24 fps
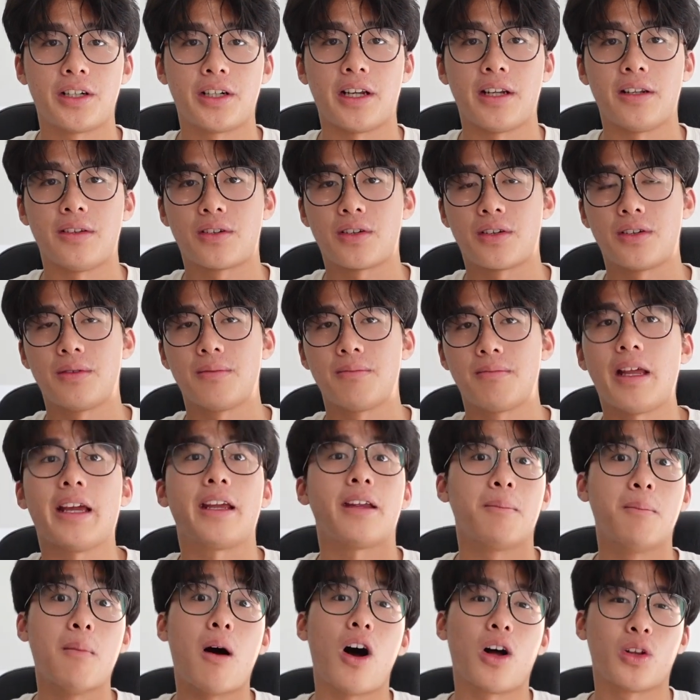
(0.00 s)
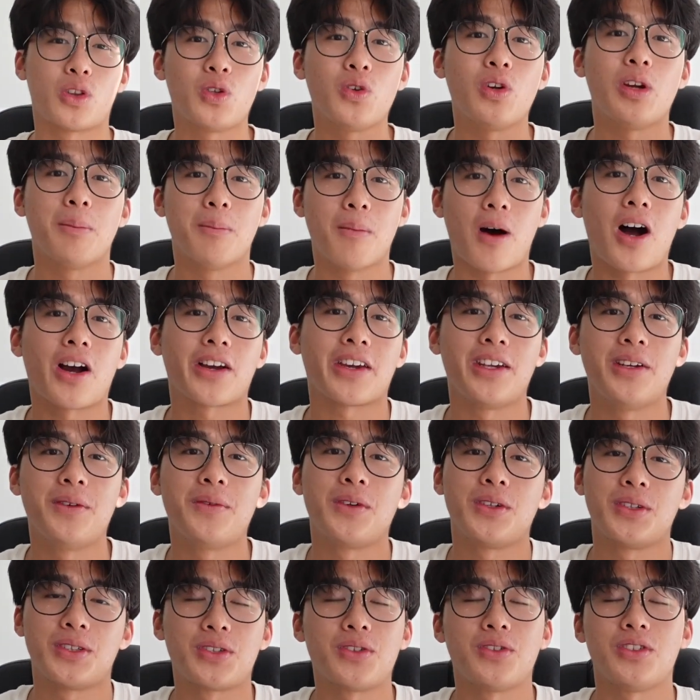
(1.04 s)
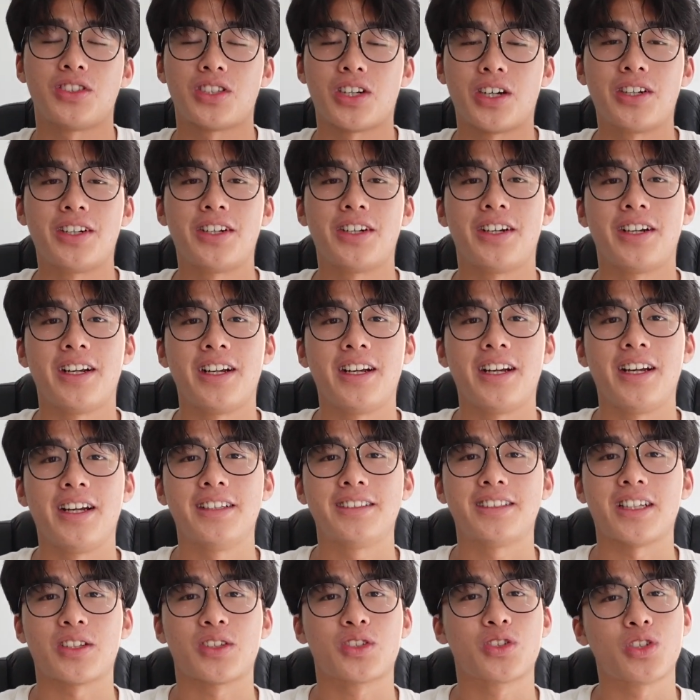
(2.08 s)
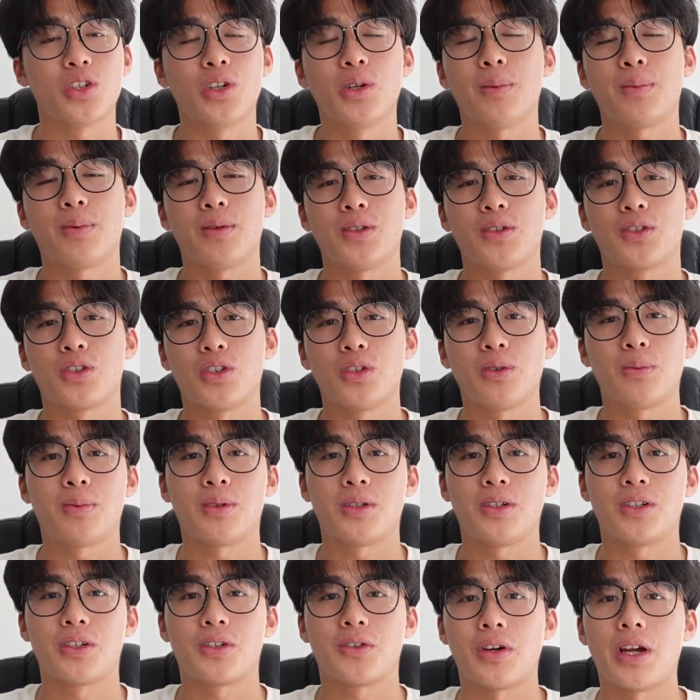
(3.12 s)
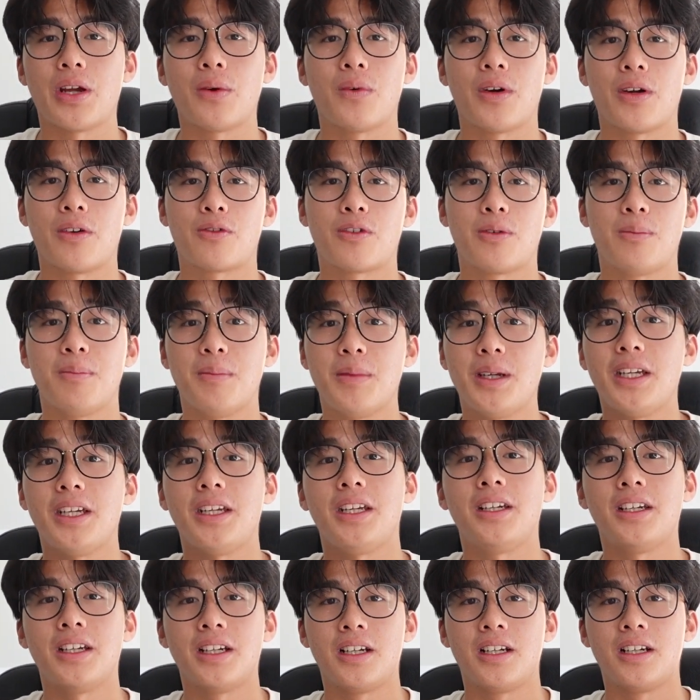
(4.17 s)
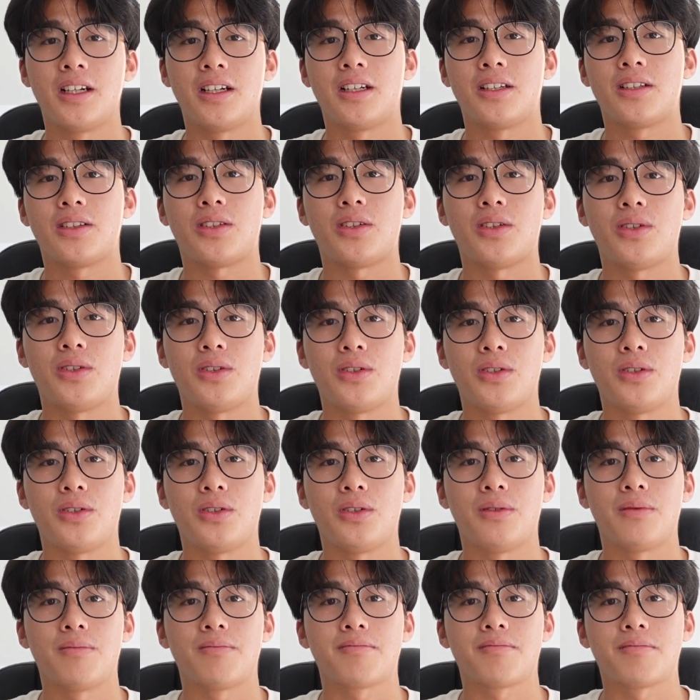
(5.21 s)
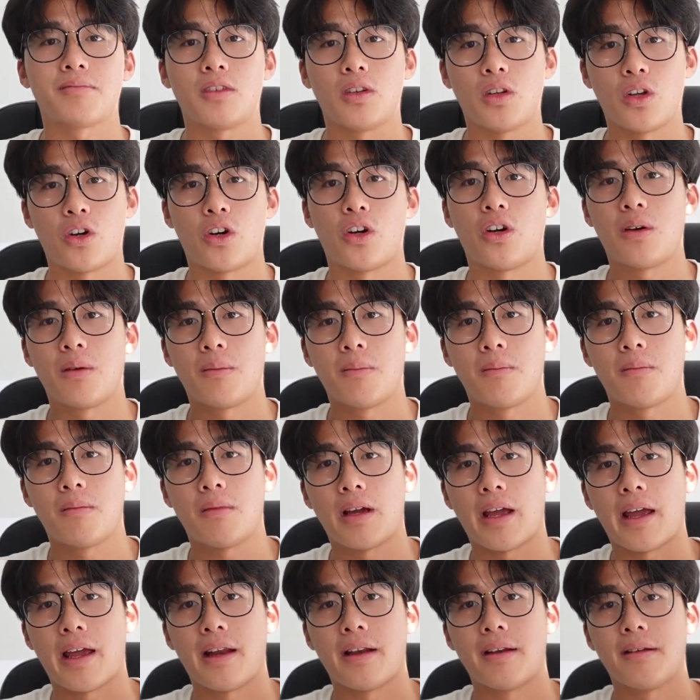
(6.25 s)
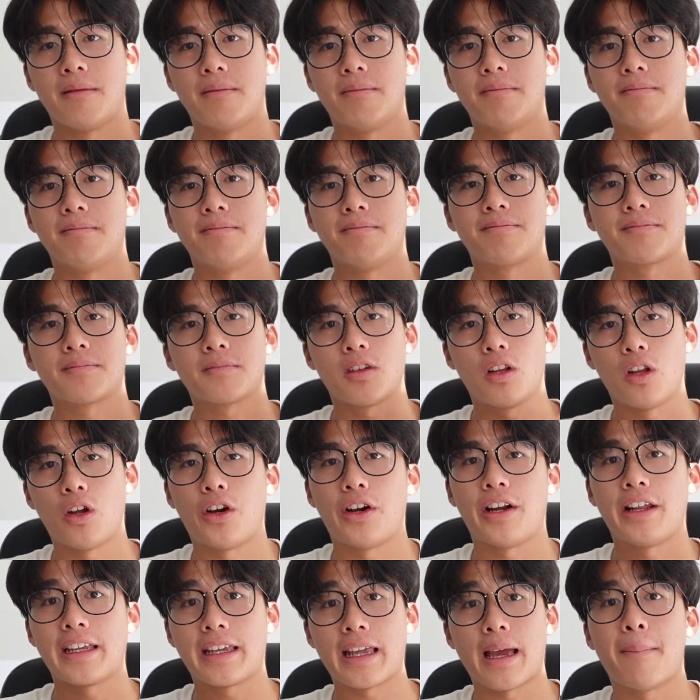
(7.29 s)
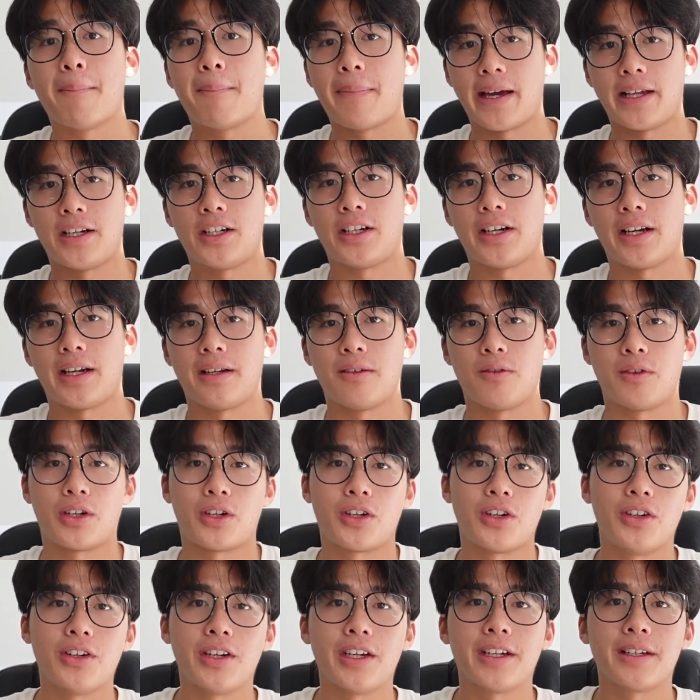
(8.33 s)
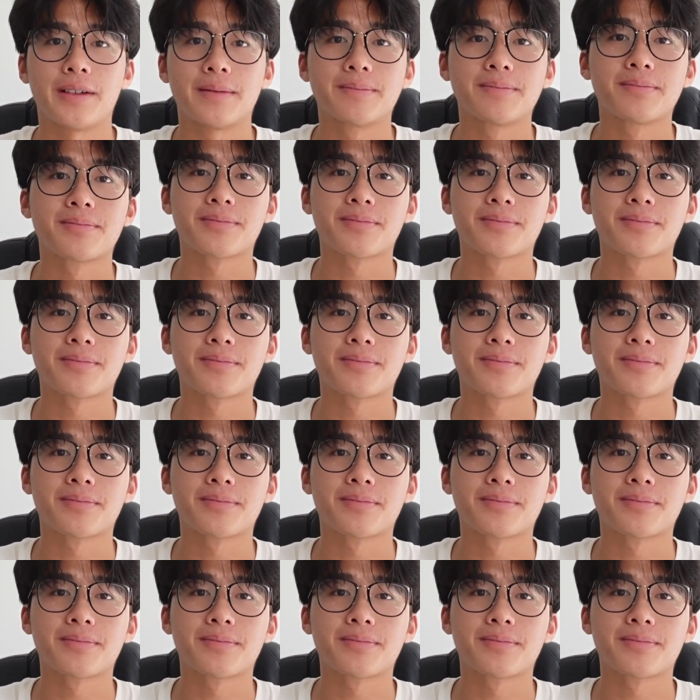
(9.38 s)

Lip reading: in turn, like doing mock interviews to each other. It's like super great way for me to learn and get better in recruiting.